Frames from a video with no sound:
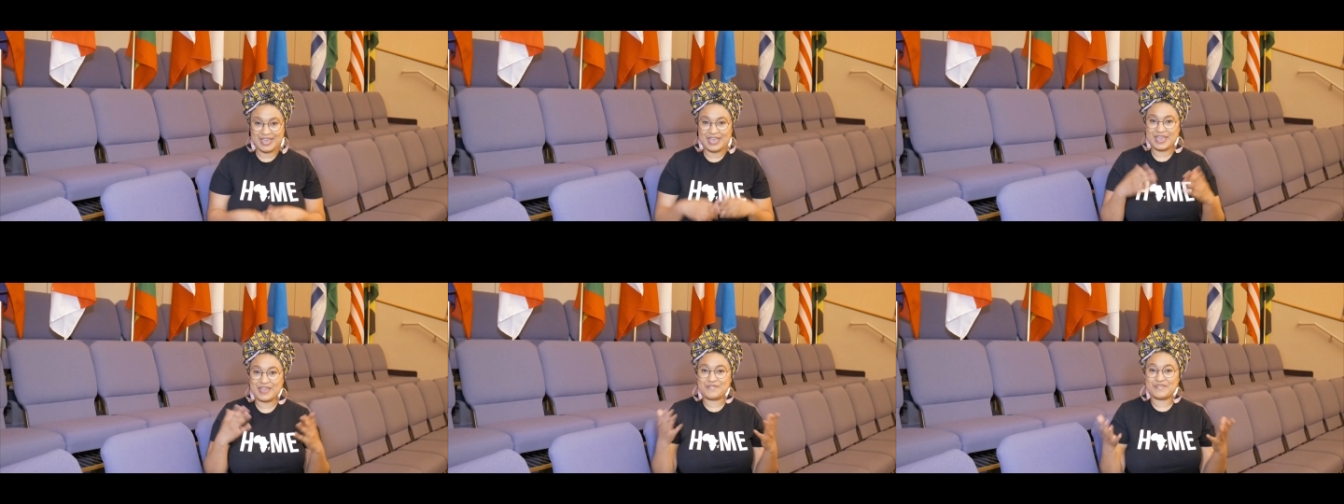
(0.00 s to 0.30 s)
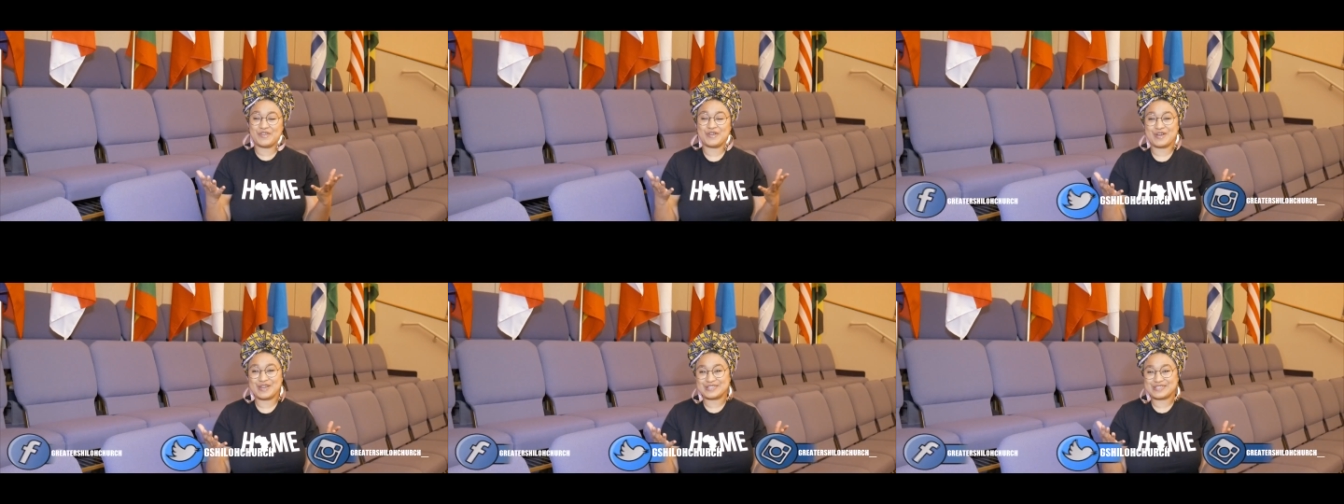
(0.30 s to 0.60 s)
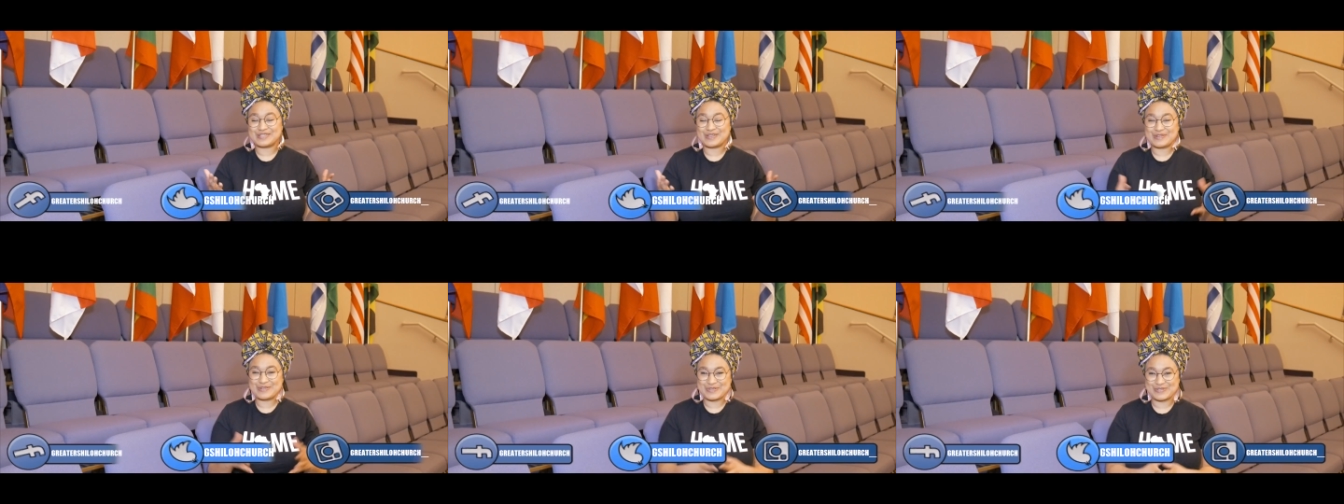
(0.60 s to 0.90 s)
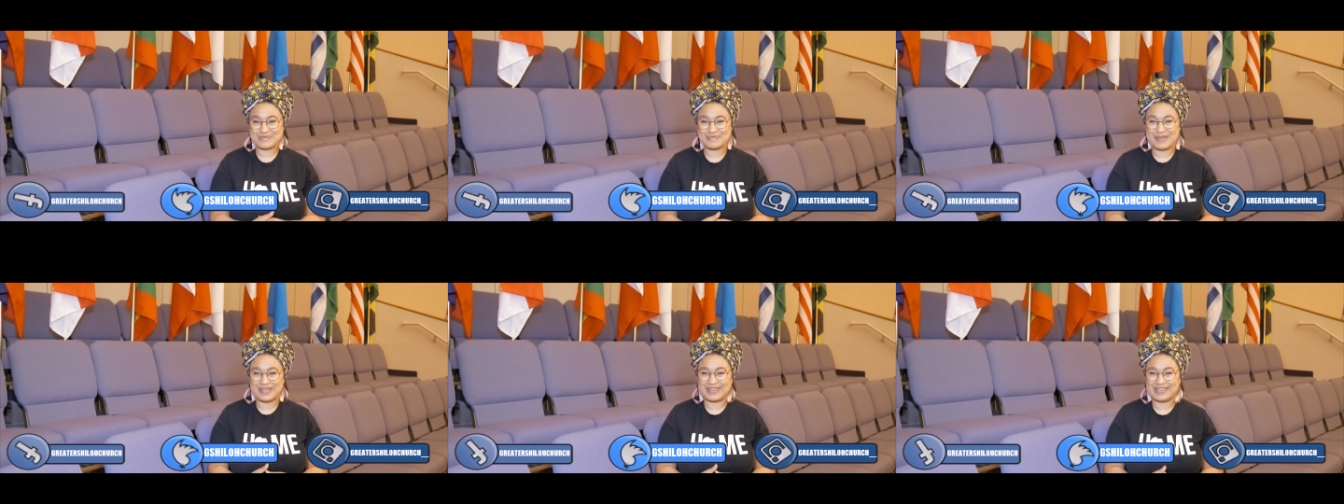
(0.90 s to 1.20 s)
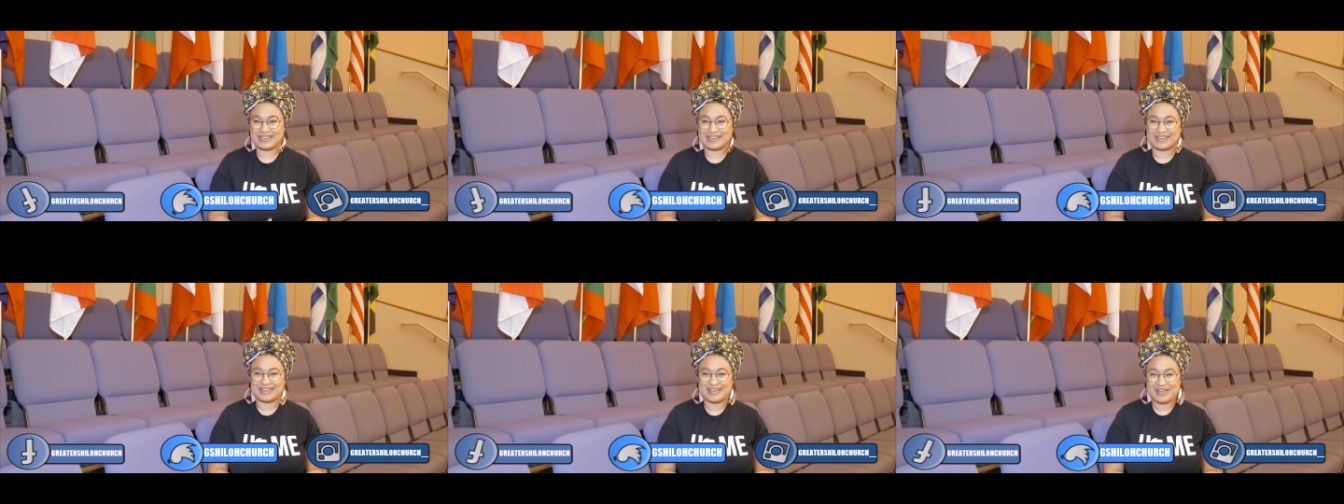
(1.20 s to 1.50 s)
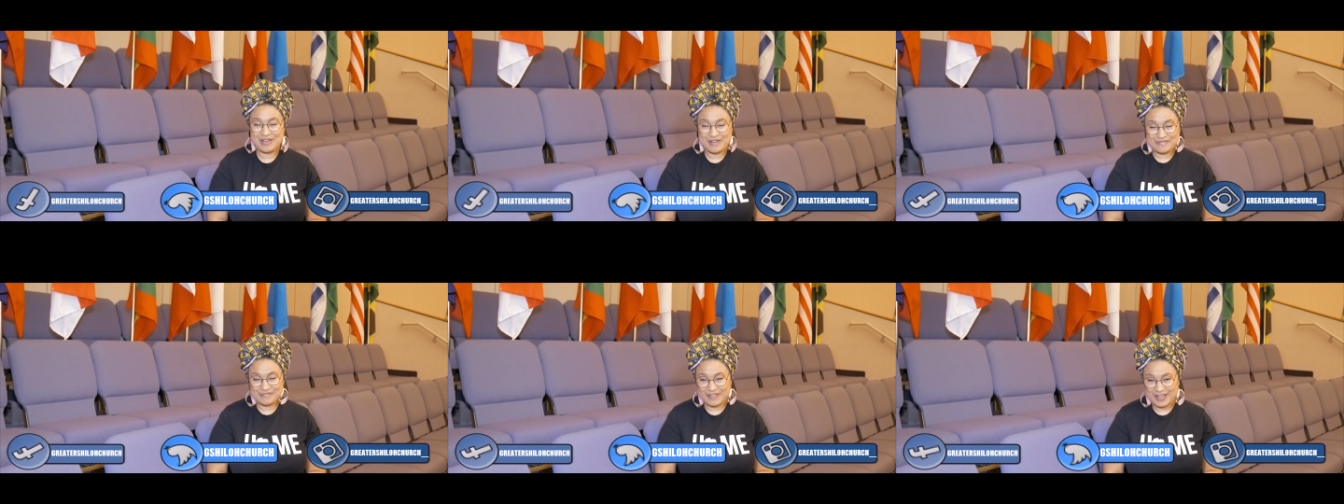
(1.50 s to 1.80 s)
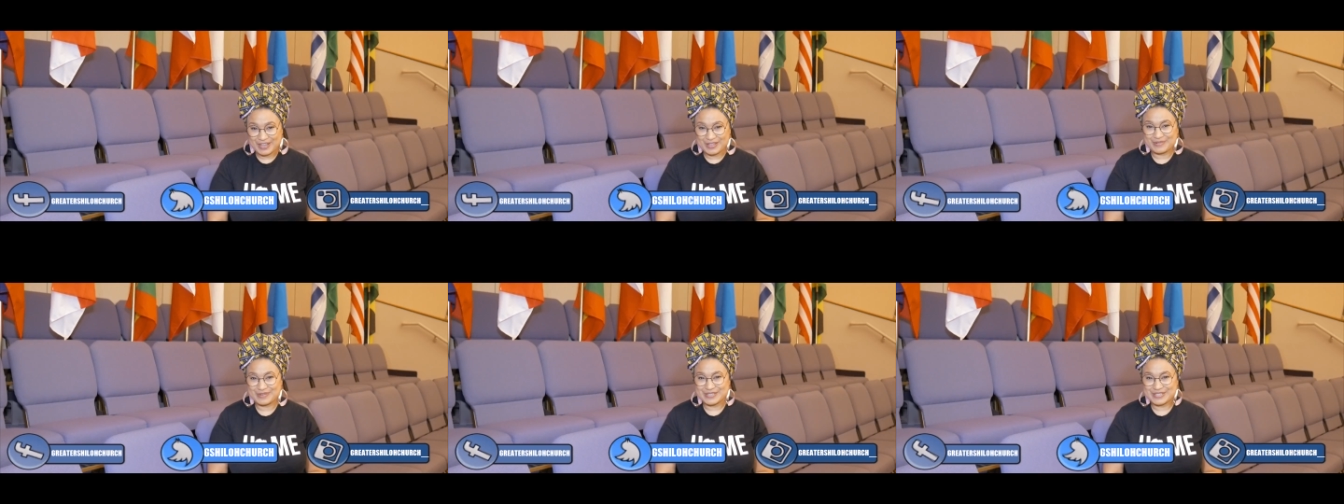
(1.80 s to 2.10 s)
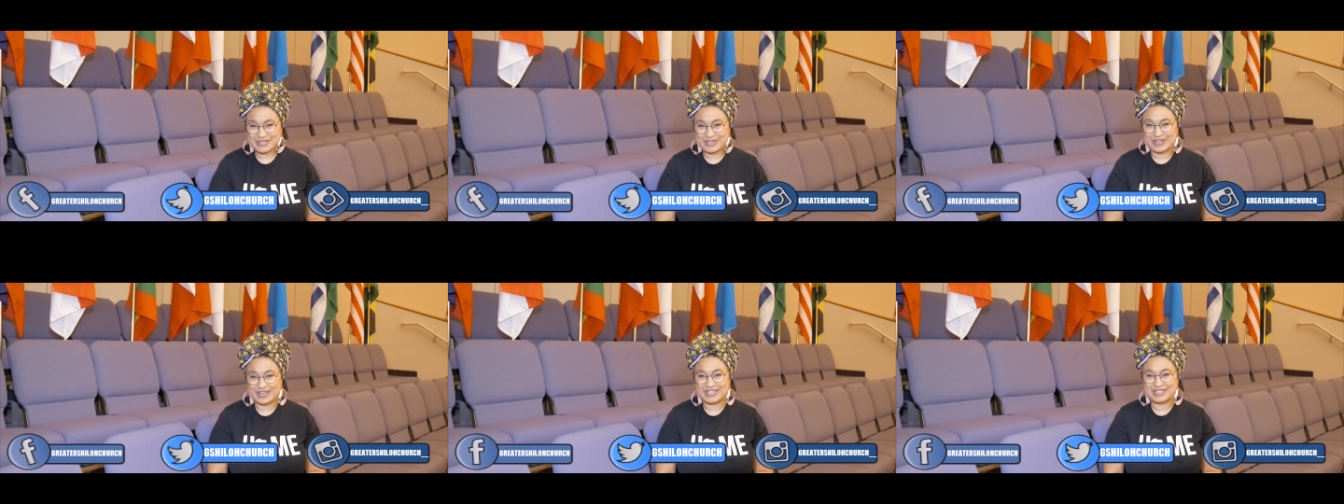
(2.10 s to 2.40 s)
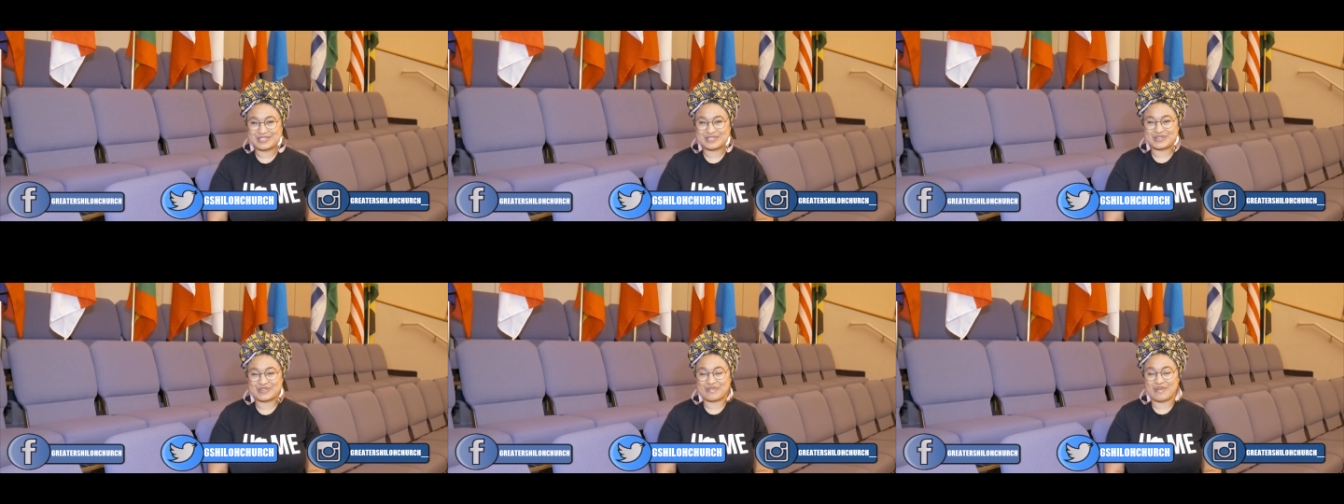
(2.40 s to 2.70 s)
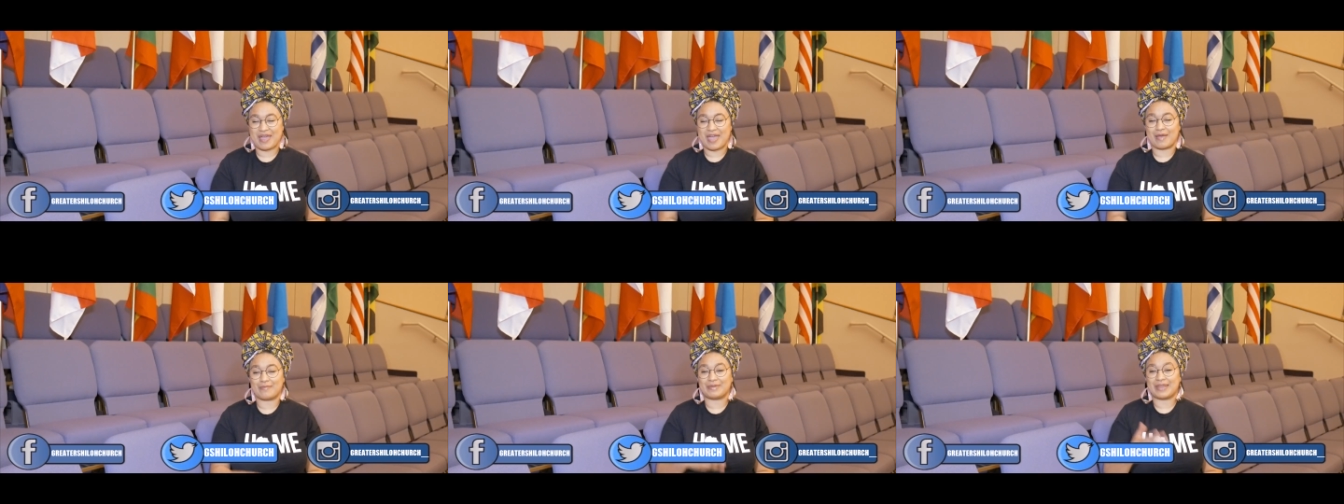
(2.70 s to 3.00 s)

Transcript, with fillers: If you're on social media, follow us on Instagram,